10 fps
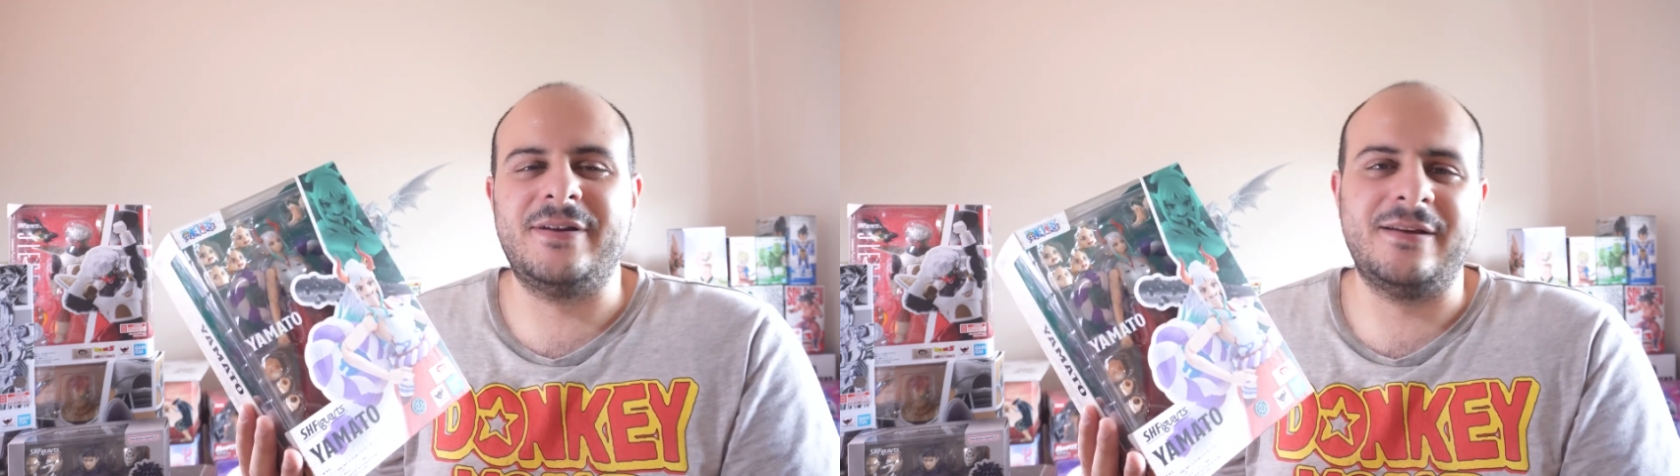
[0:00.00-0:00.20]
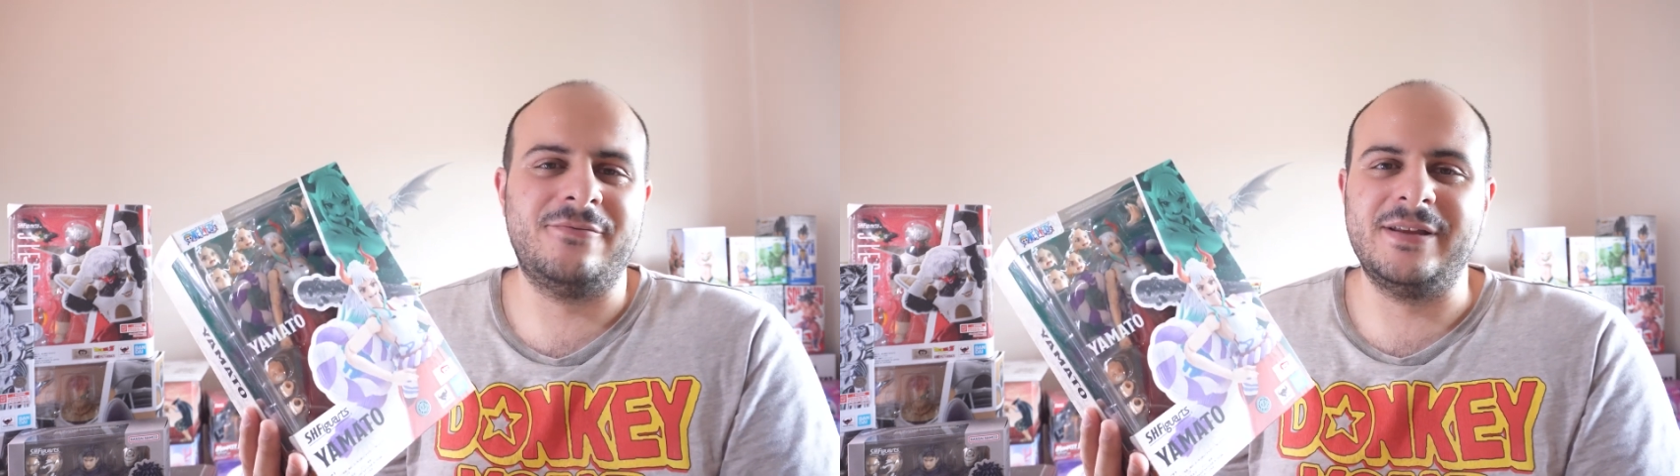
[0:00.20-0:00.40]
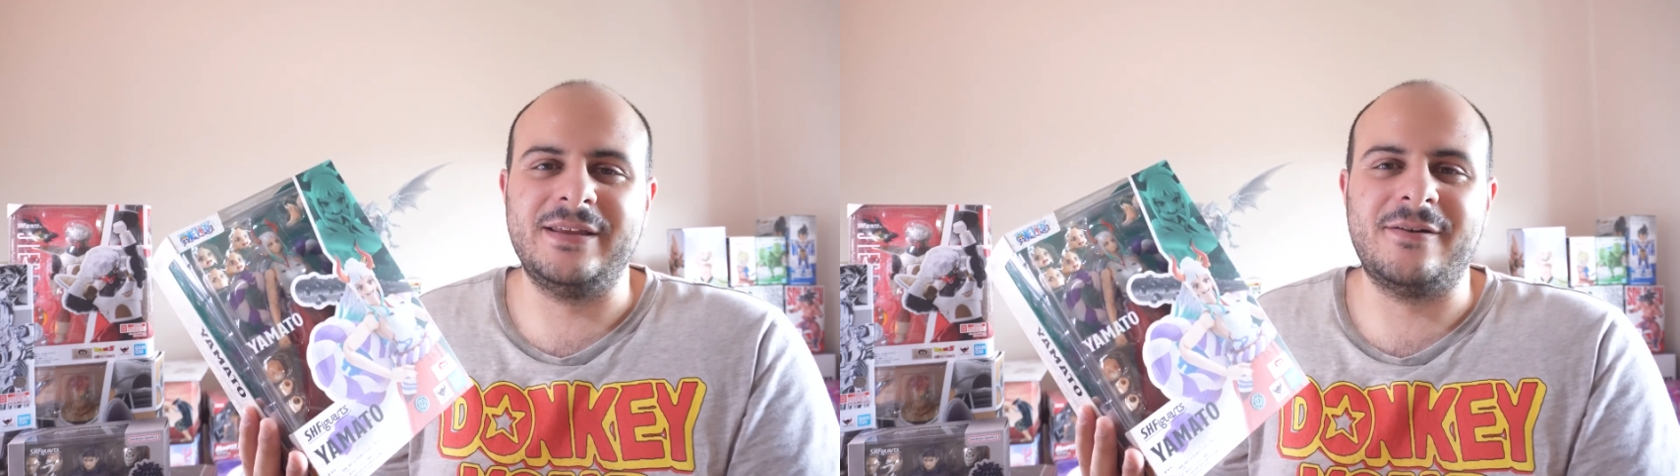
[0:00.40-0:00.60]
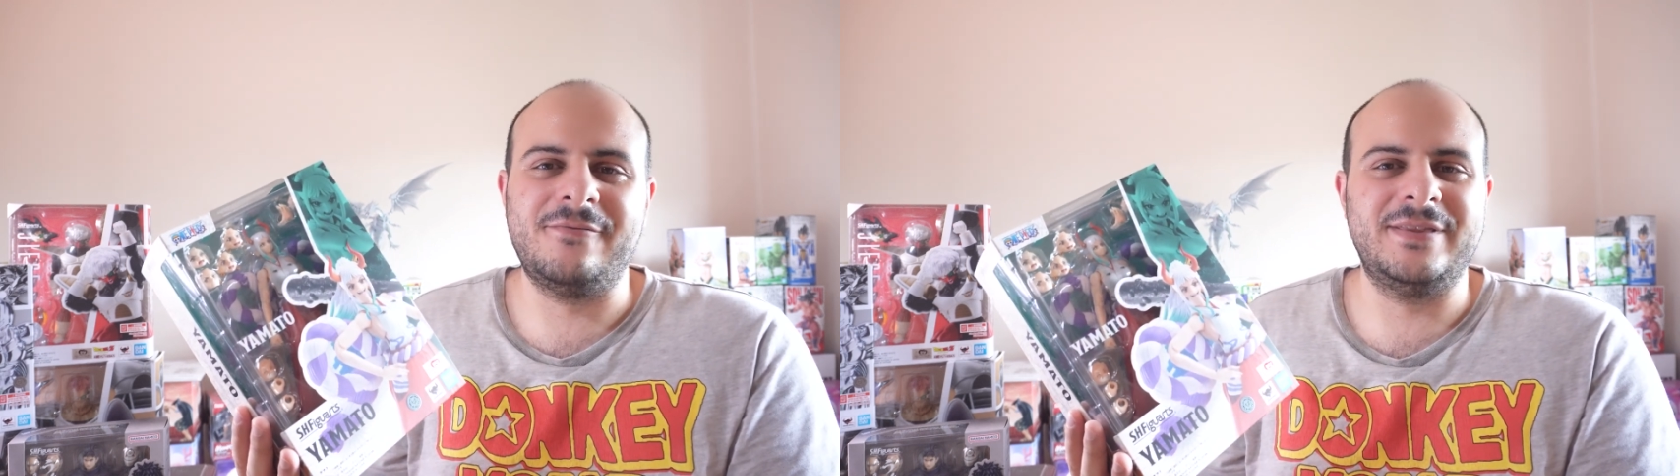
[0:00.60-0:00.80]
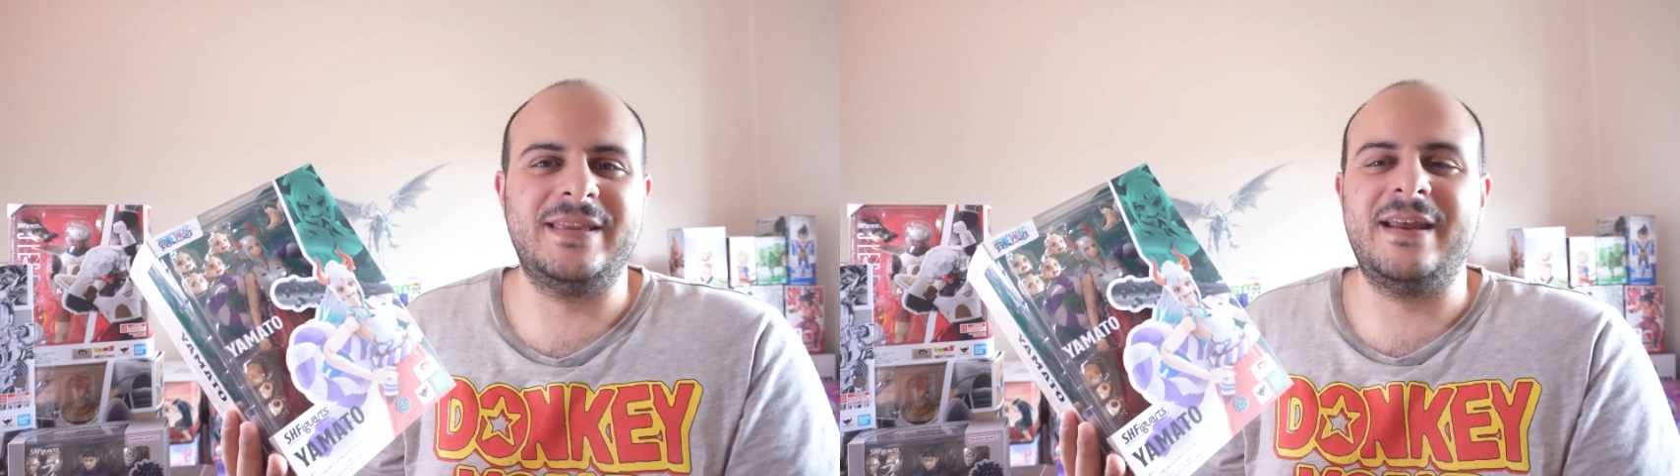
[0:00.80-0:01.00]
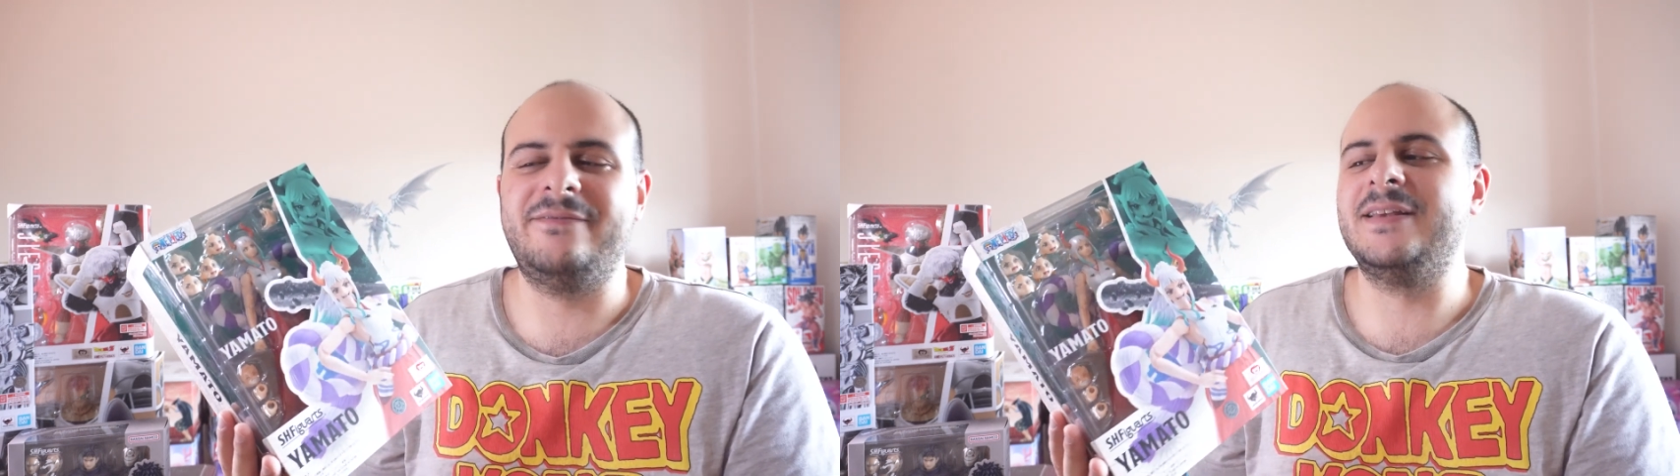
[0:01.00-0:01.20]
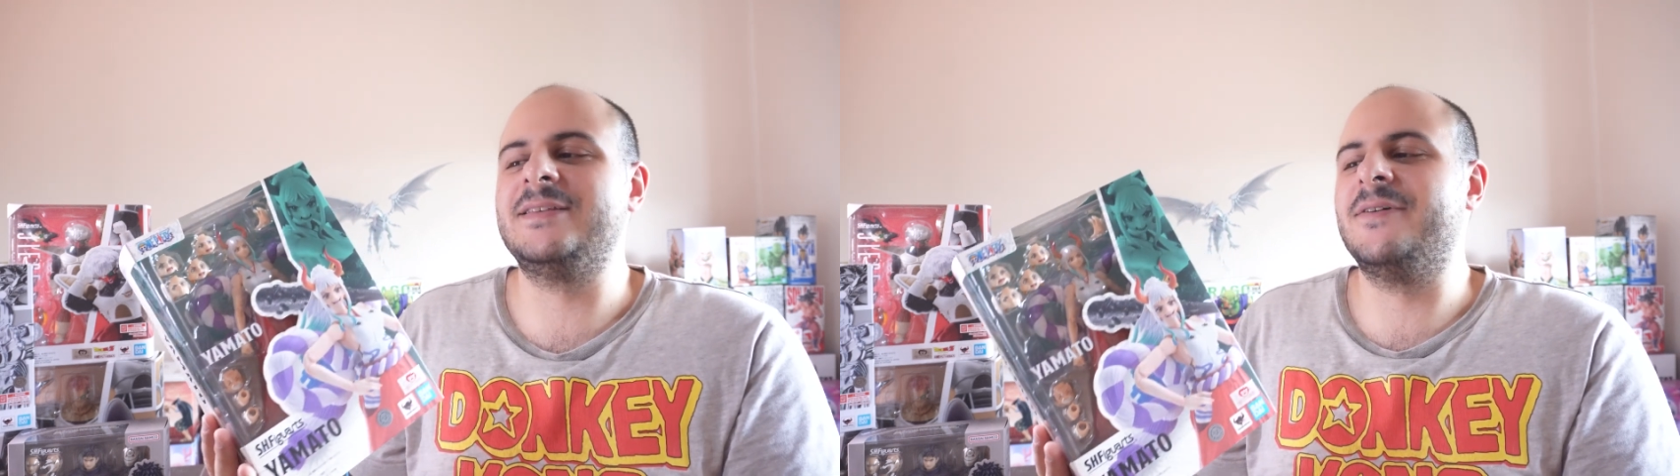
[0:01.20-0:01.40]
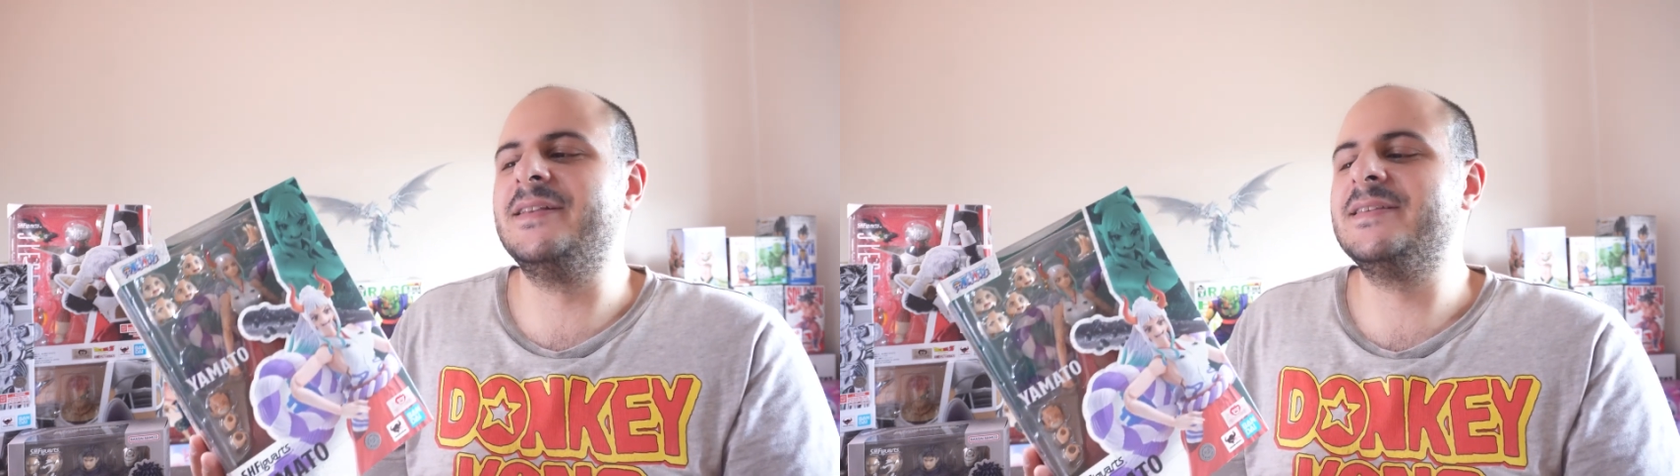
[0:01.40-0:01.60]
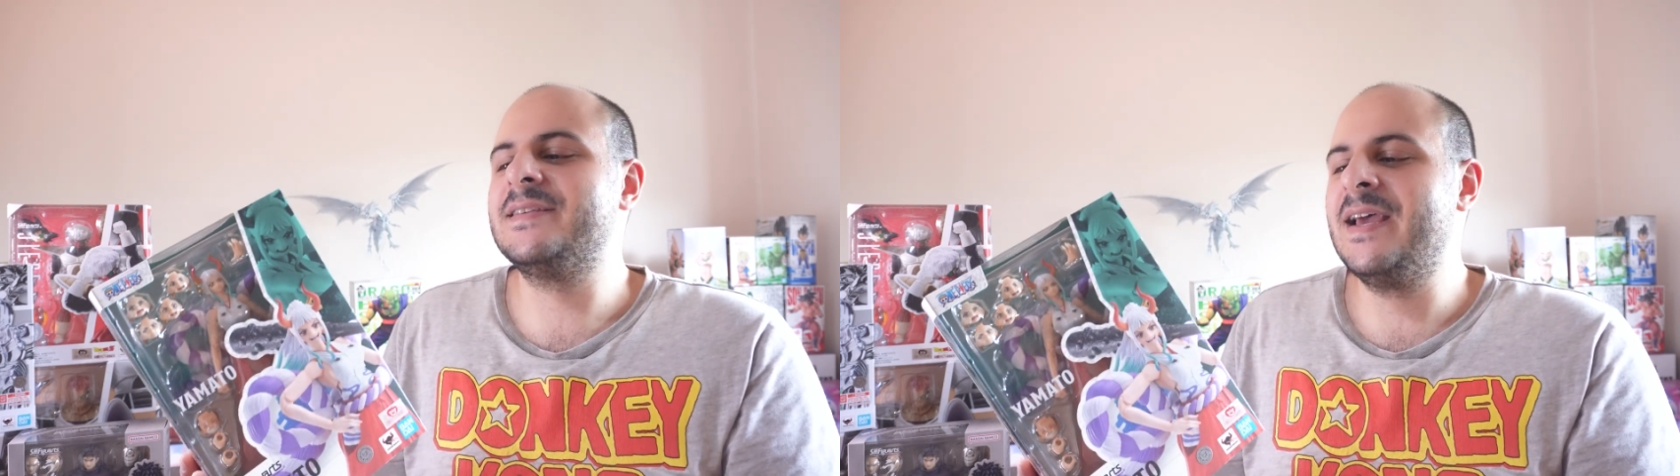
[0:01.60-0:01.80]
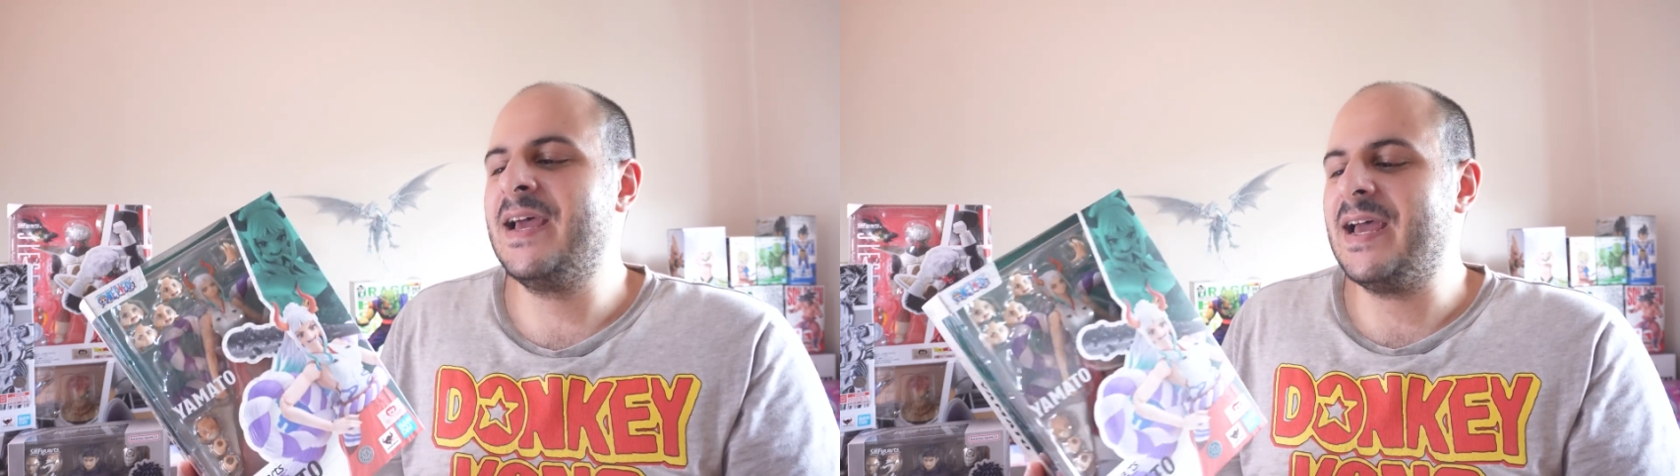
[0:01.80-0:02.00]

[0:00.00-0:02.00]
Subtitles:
and I really don't want the Netflix ones,